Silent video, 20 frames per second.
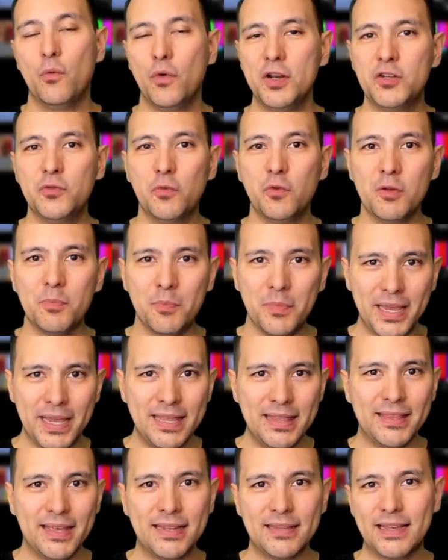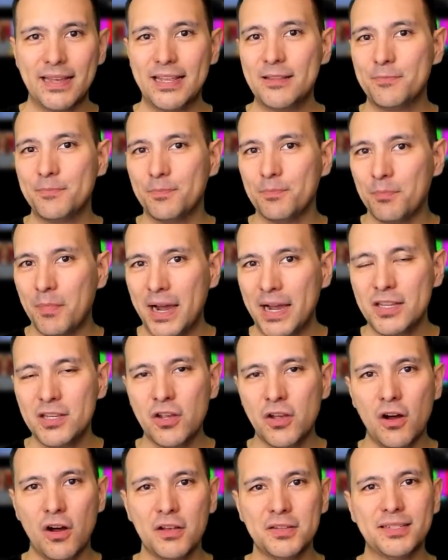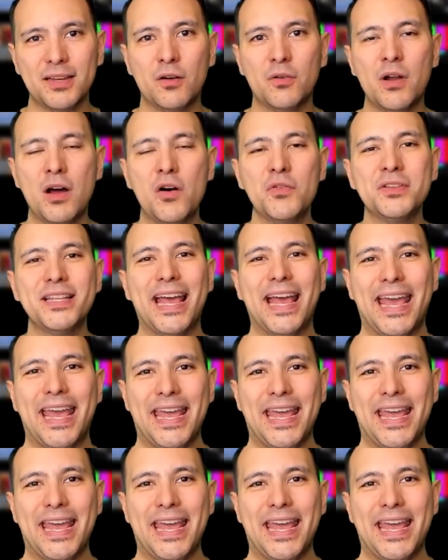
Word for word: which would mean that it might cost around